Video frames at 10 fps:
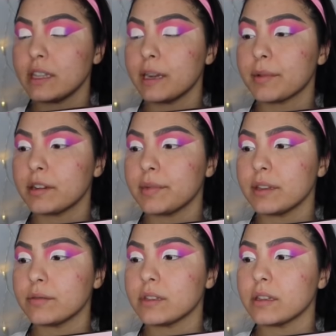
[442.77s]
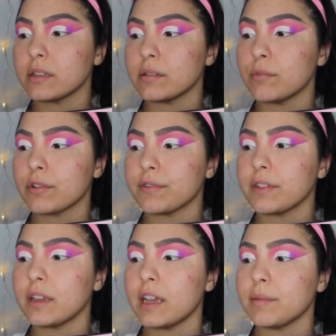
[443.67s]
that I'm going to be using is the
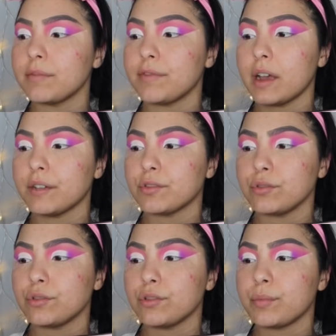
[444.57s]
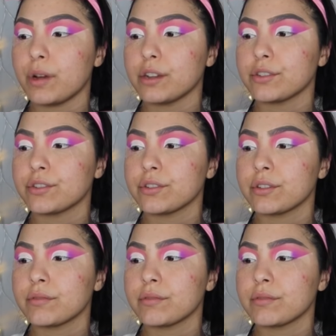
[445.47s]
Morphe M522 brush.